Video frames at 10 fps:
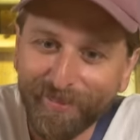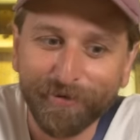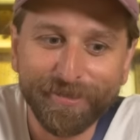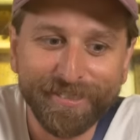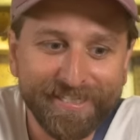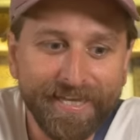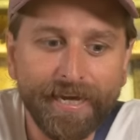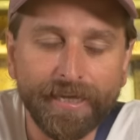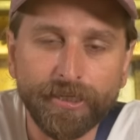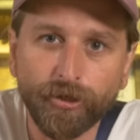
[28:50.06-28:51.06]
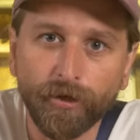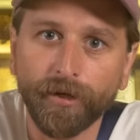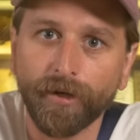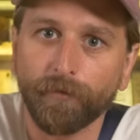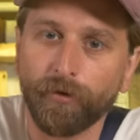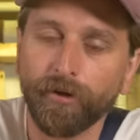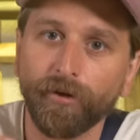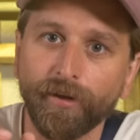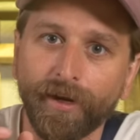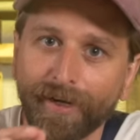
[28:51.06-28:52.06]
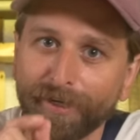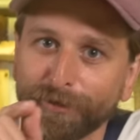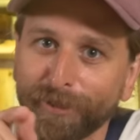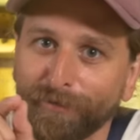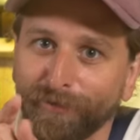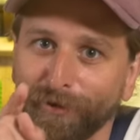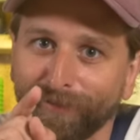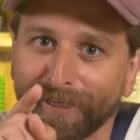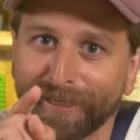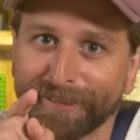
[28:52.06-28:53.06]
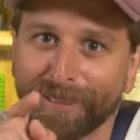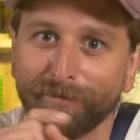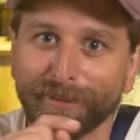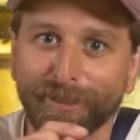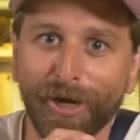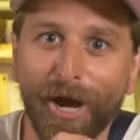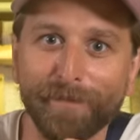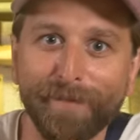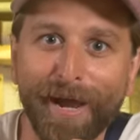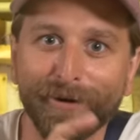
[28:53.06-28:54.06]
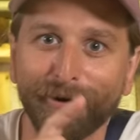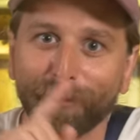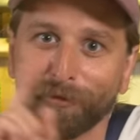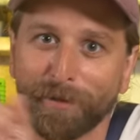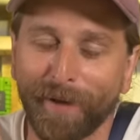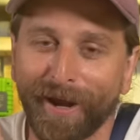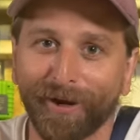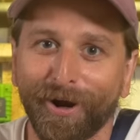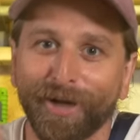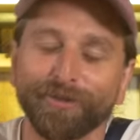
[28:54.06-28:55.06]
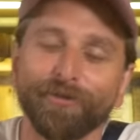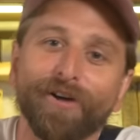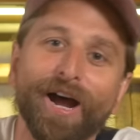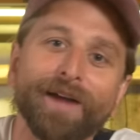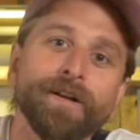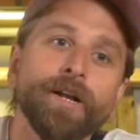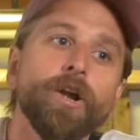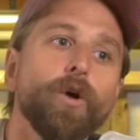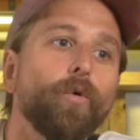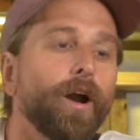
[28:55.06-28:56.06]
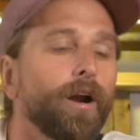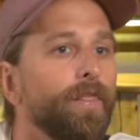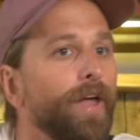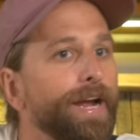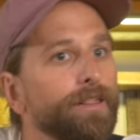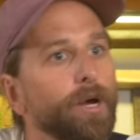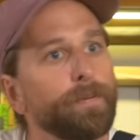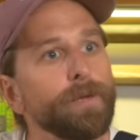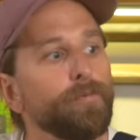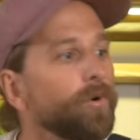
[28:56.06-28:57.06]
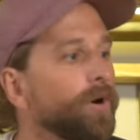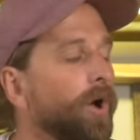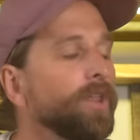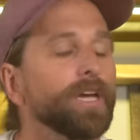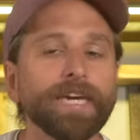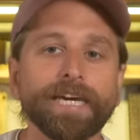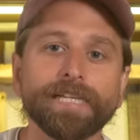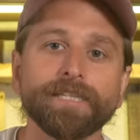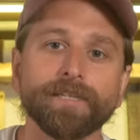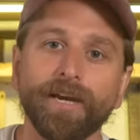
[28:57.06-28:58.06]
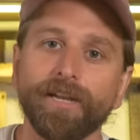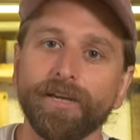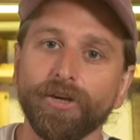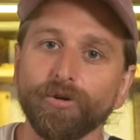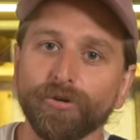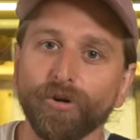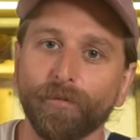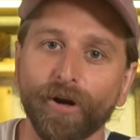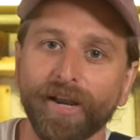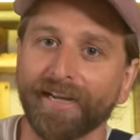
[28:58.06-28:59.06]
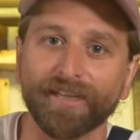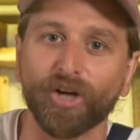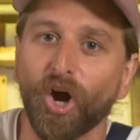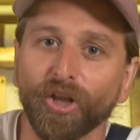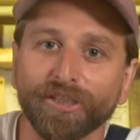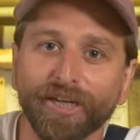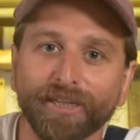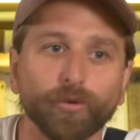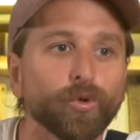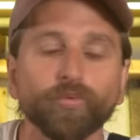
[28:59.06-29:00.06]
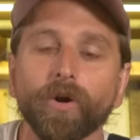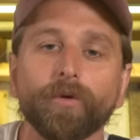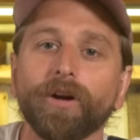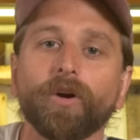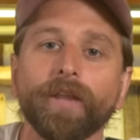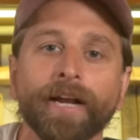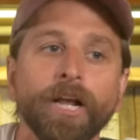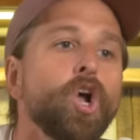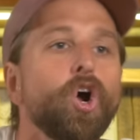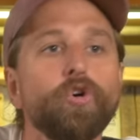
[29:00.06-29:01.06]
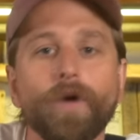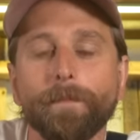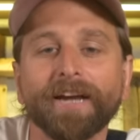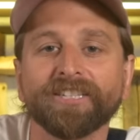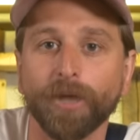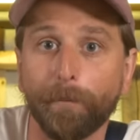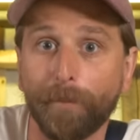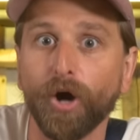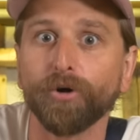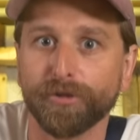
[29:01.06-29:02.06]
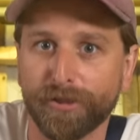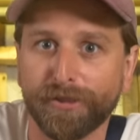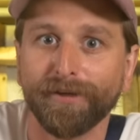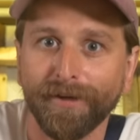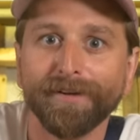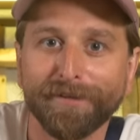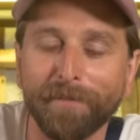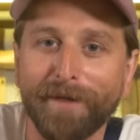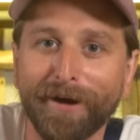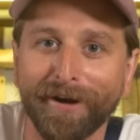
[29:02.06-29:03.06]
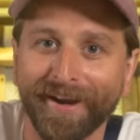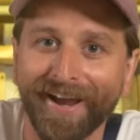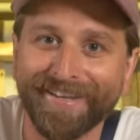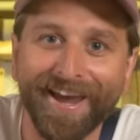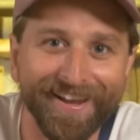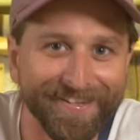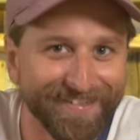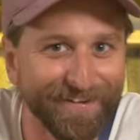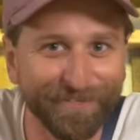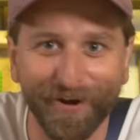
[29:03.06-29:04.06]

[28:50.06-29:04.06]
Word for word: was this thing in certain real, like, I know some of you have like an Assemblies of God background or really Pentecostal vibe, where like the people were, all the kids in the youth group or in like the college age, they were just running around going like, who am I supposed to marry? As if